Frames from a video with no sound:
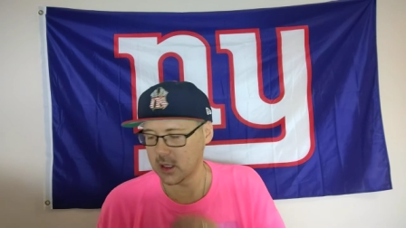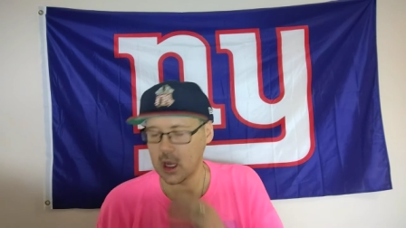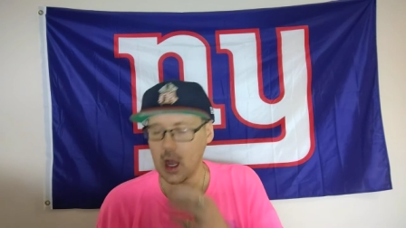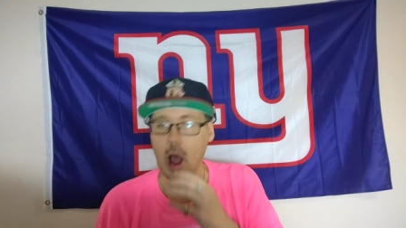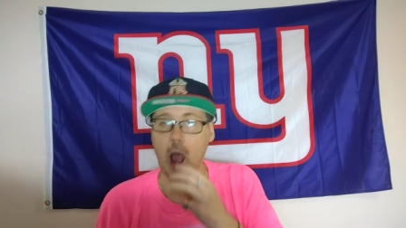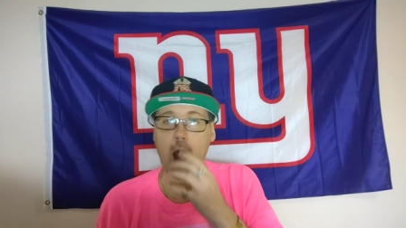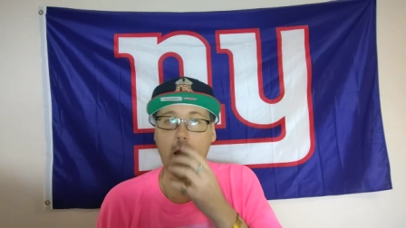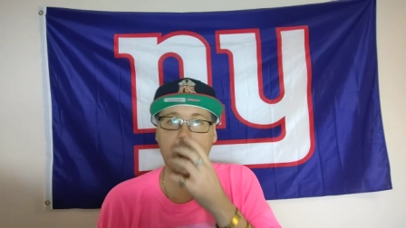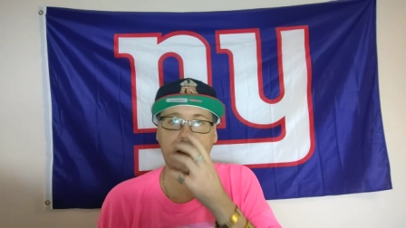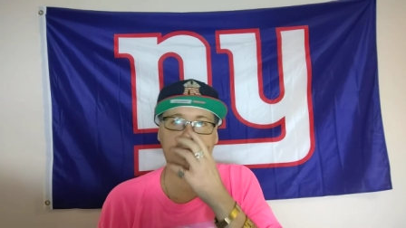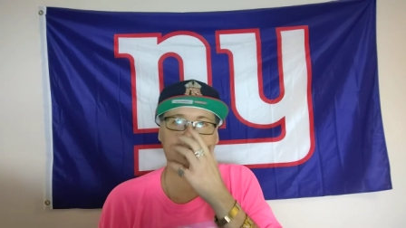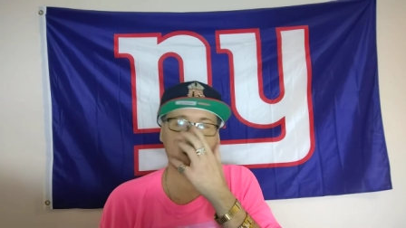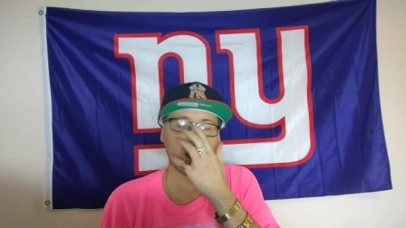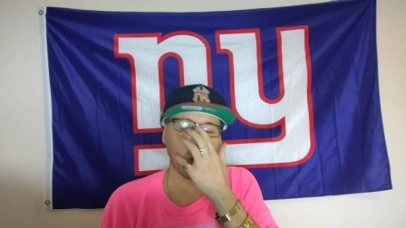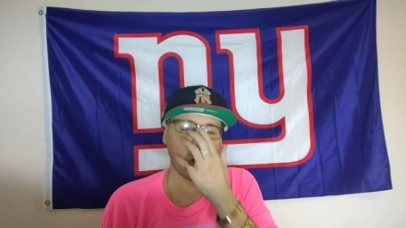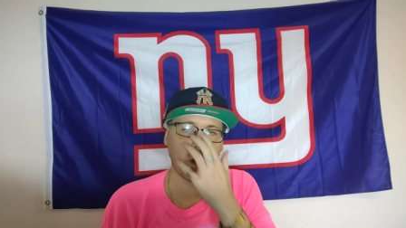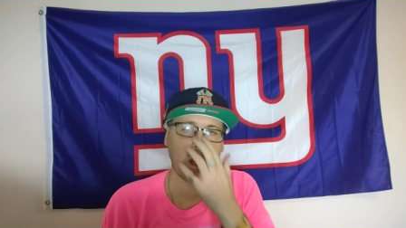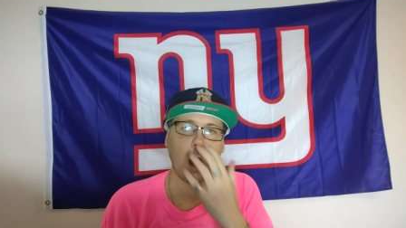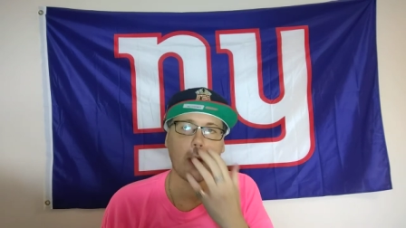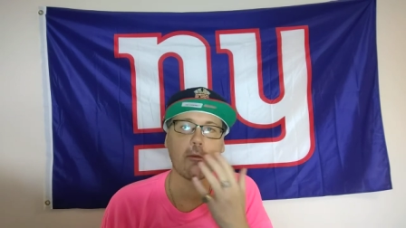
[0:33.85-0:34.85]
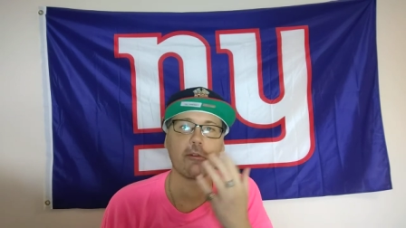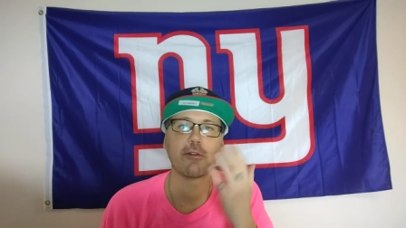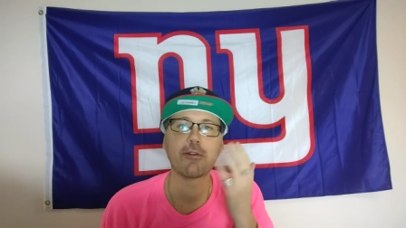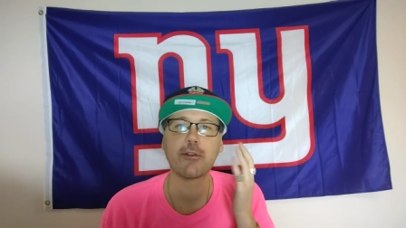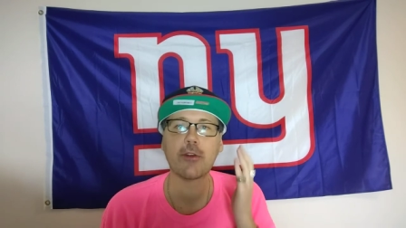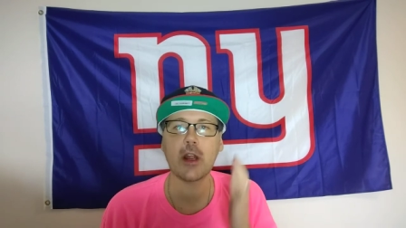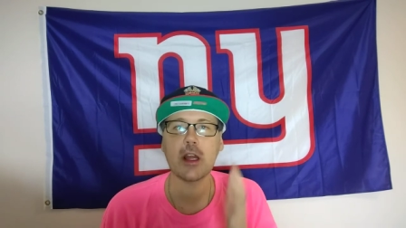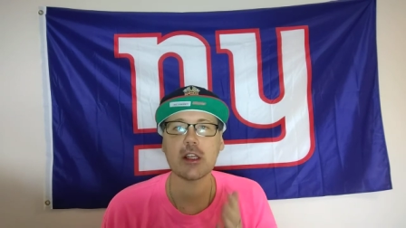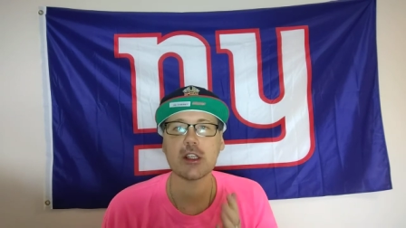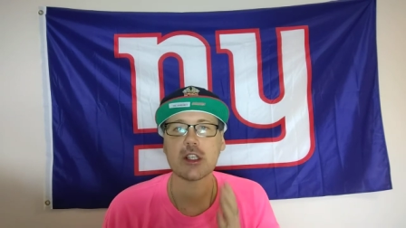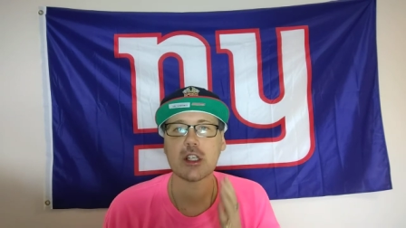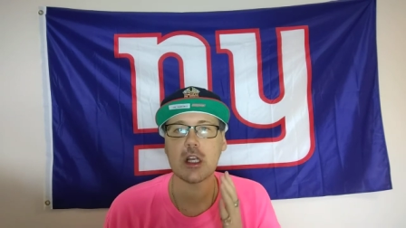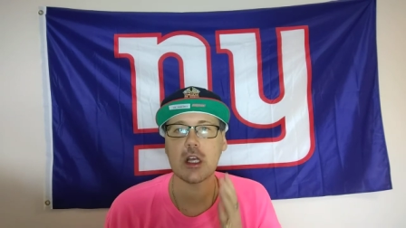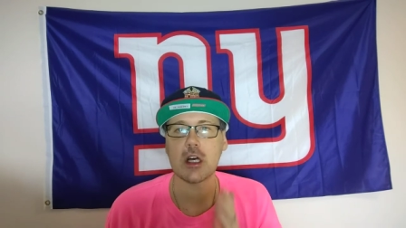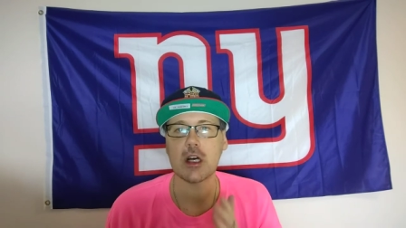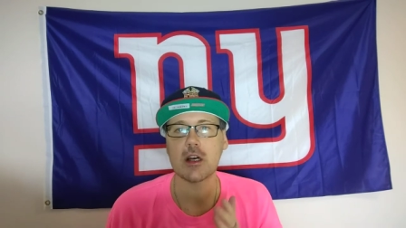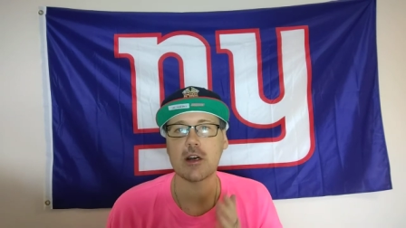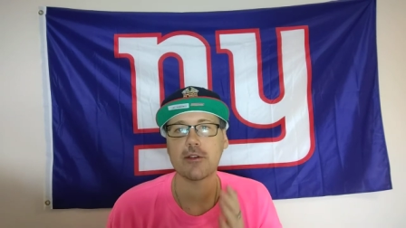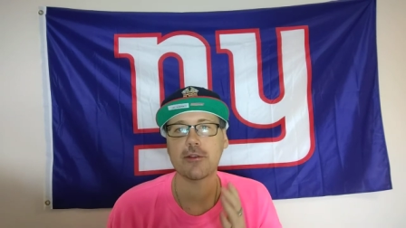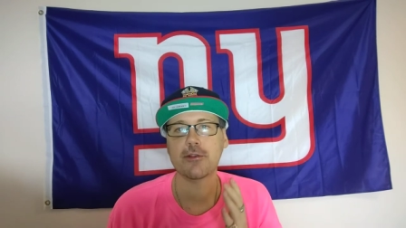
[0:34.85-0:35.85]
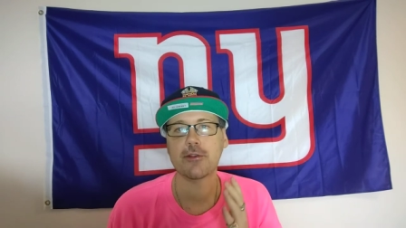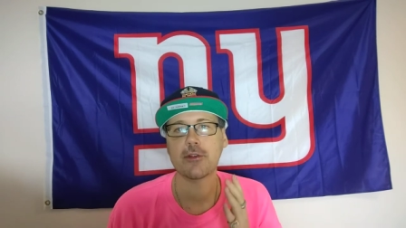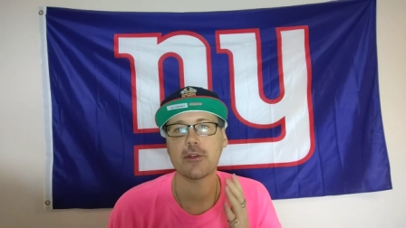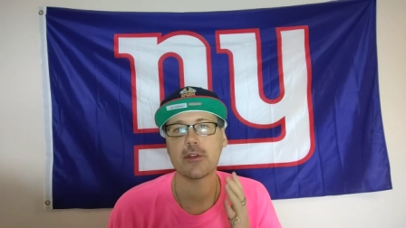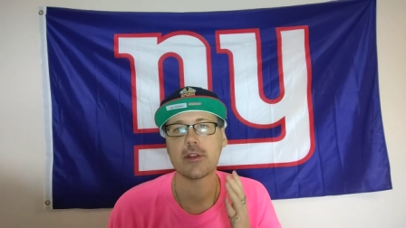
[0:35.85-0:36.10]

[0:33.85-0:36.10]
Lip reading: All right, so we're coming fresh off